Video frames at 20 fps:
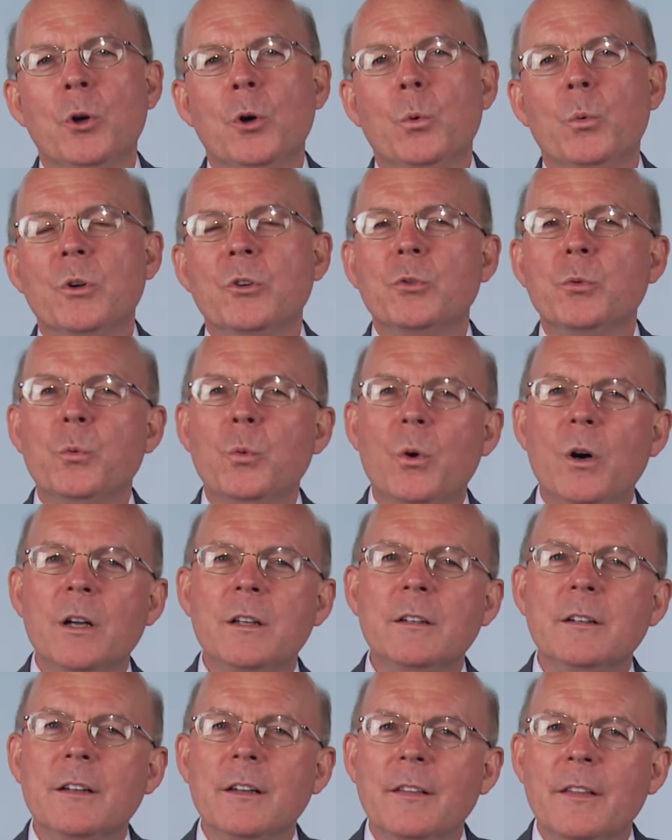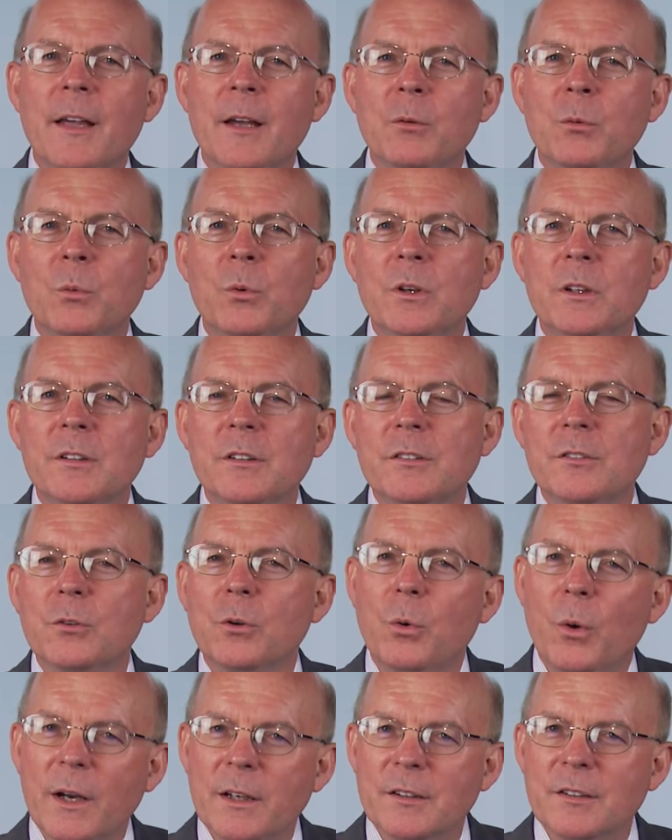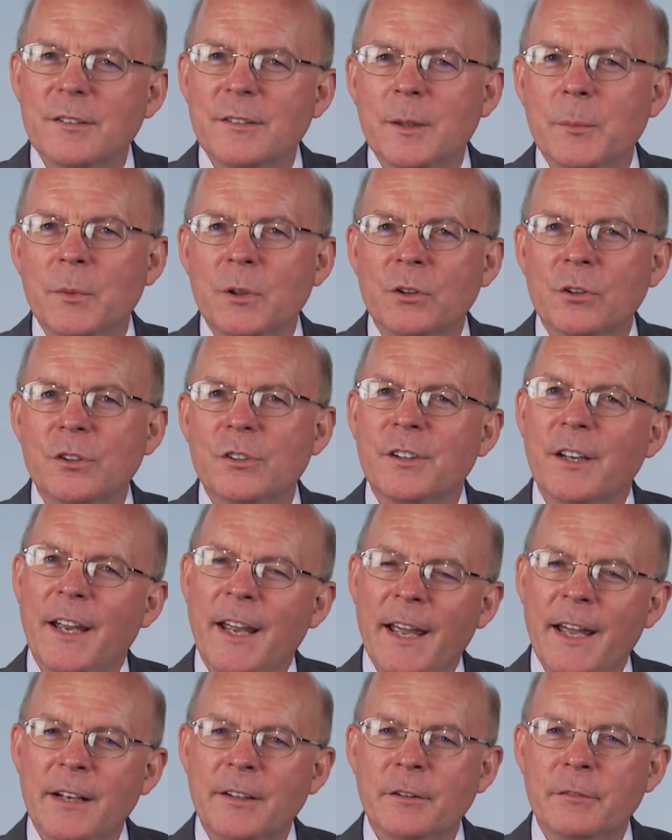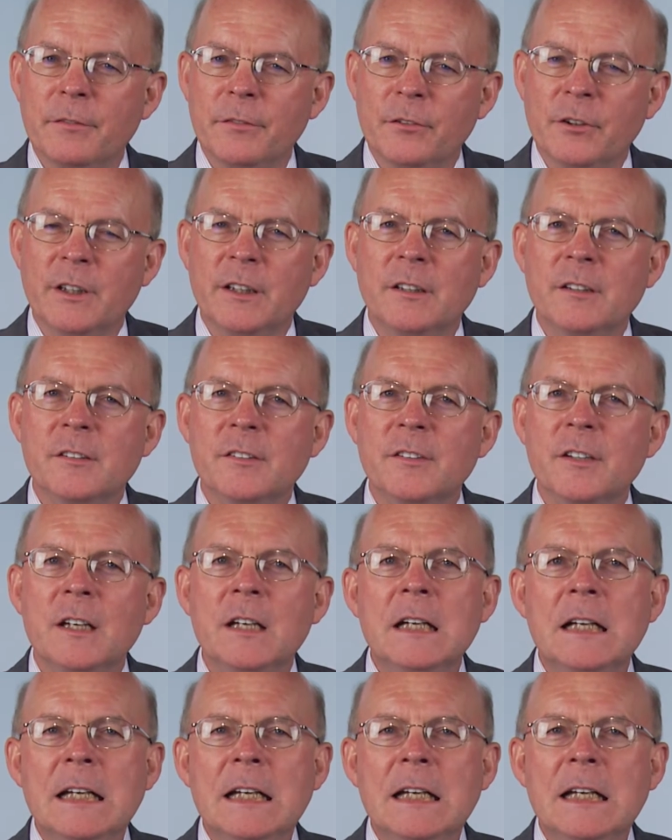was one that was quite similar to antifreeze,